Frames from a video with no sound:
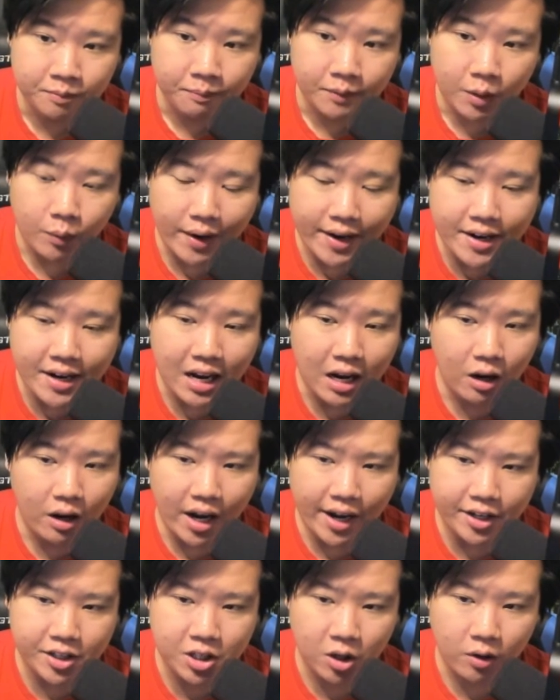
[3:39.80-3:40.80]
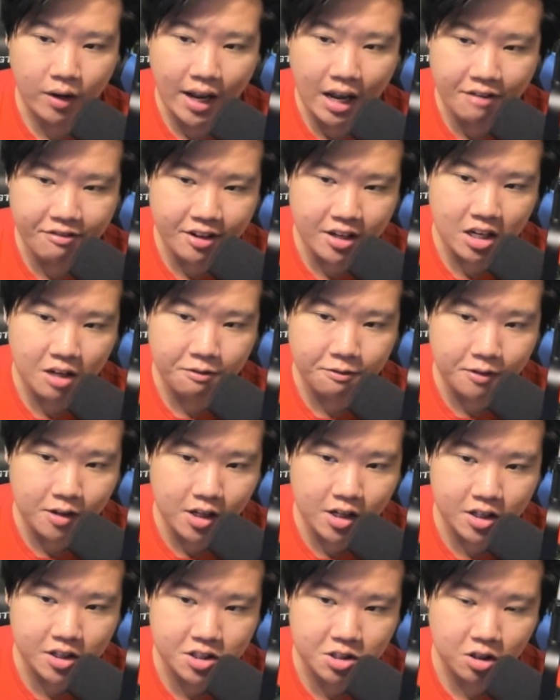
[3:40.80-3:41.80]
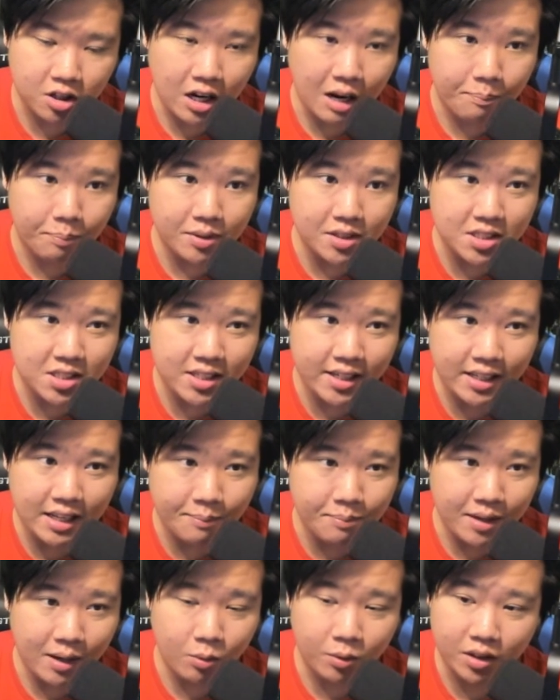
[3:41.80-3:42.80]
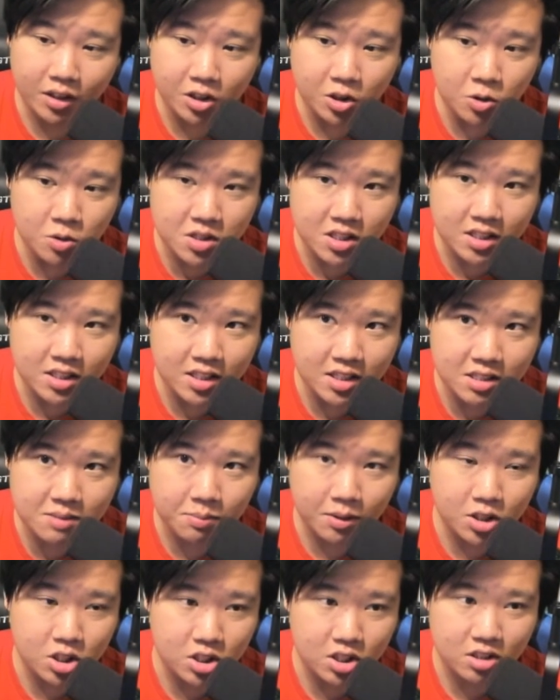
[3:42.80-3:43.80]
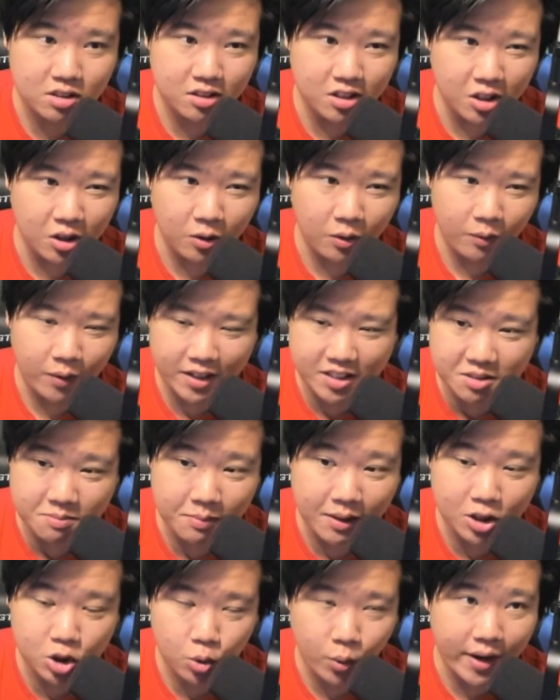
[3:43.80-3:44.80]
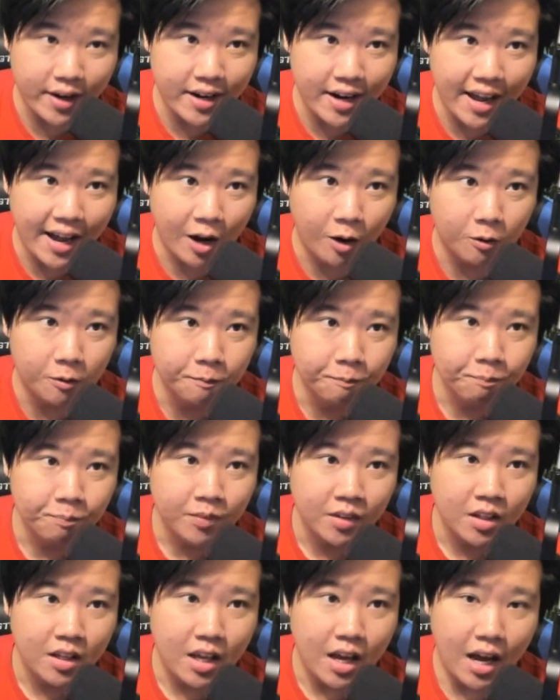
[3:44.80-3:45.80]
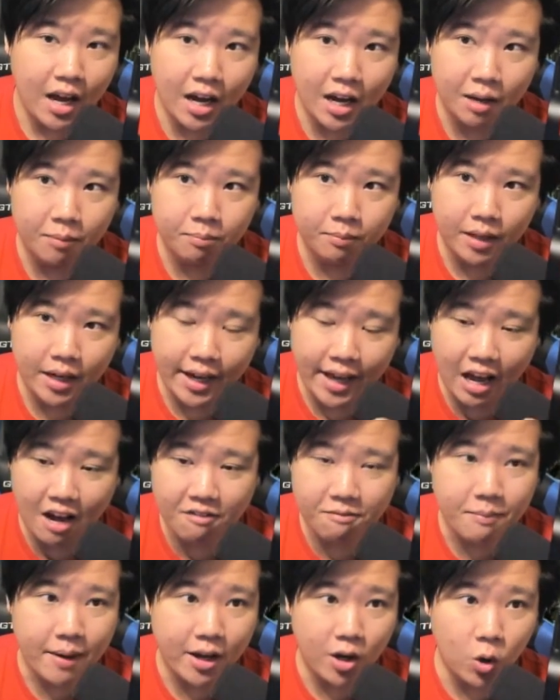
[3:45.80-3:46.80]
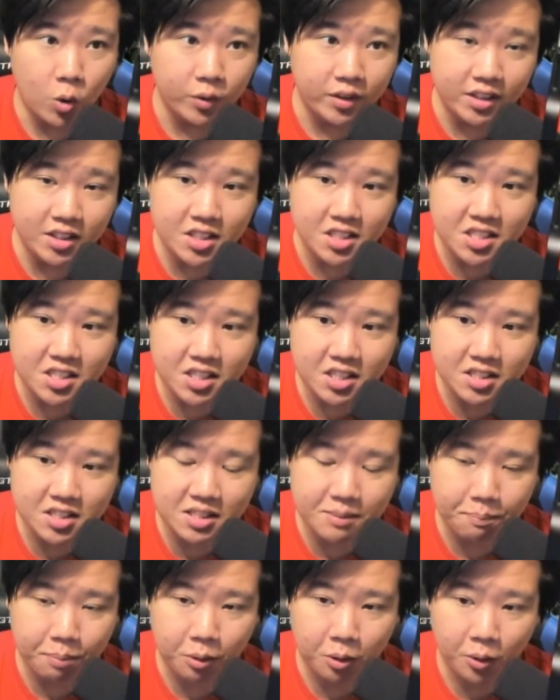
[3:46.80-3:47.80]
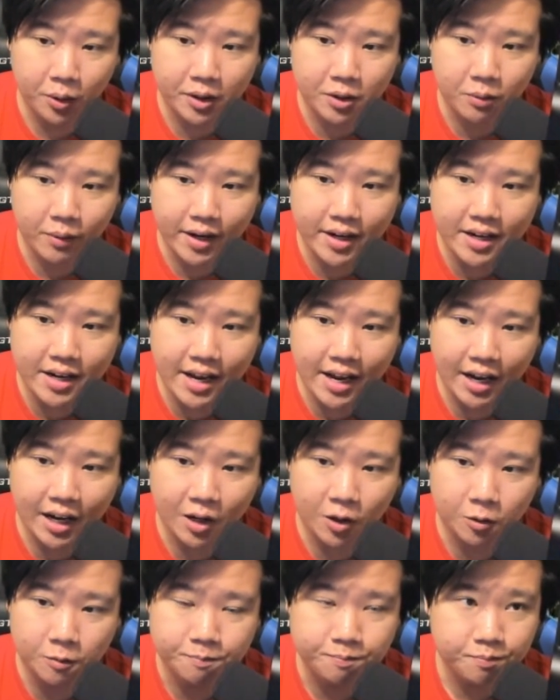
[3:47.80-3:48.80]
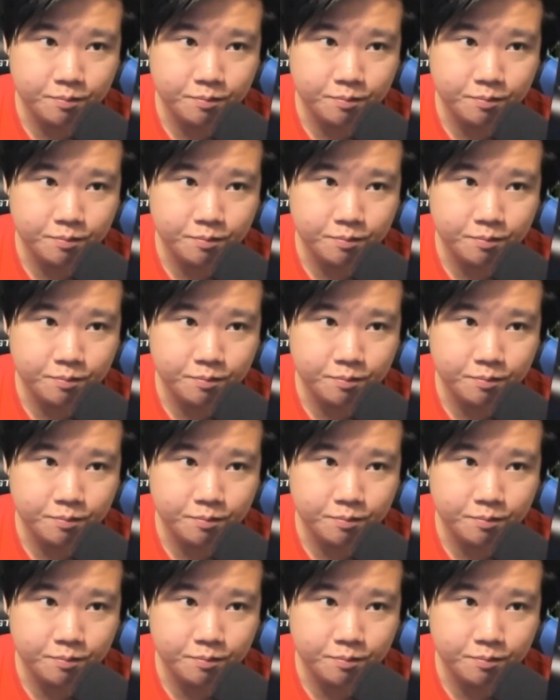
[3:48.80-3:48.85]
Right now, I don't have enough gears to compensate. I'm not really using this much, as much right now. I have my Odysseus deployed right now.